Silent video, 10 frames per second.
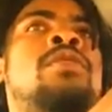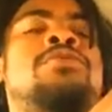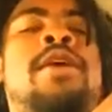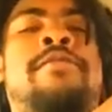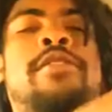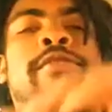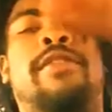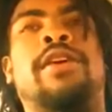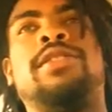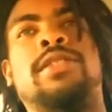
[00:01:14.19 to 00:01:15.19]
you have to
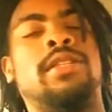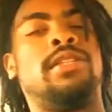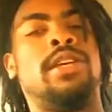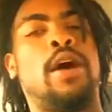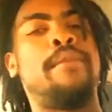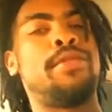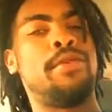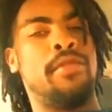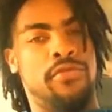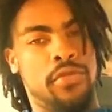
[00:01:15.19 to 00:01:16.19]
flow to this job
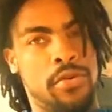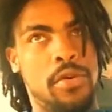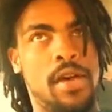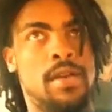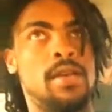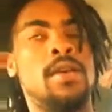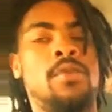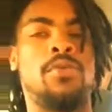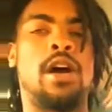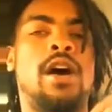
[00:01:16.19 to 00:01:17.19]
through a freeway
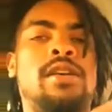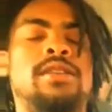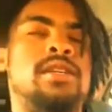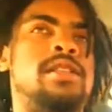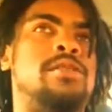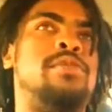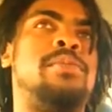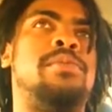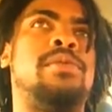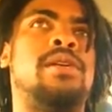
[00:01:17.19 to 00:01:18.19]
with all these other
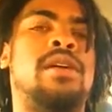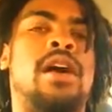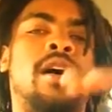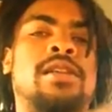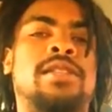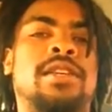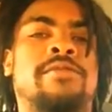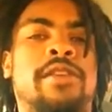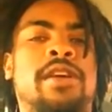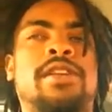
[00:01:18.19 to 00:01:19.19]
people and all these
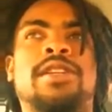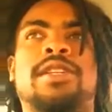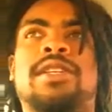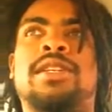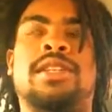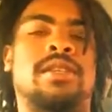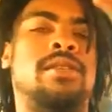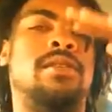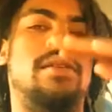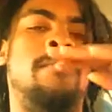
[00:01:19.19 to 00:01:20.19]
different energies
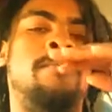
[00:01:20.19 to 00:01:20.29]
and